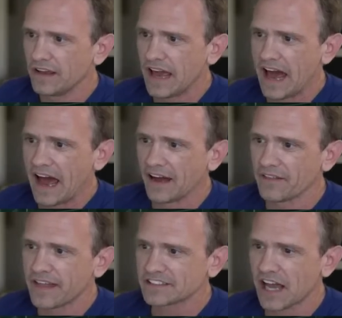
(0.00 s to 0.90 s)
Yeah.
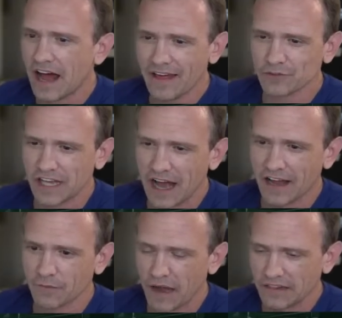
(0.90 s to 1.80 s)
That was
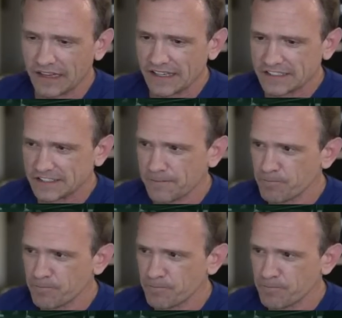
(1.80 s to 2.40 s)
high on my list.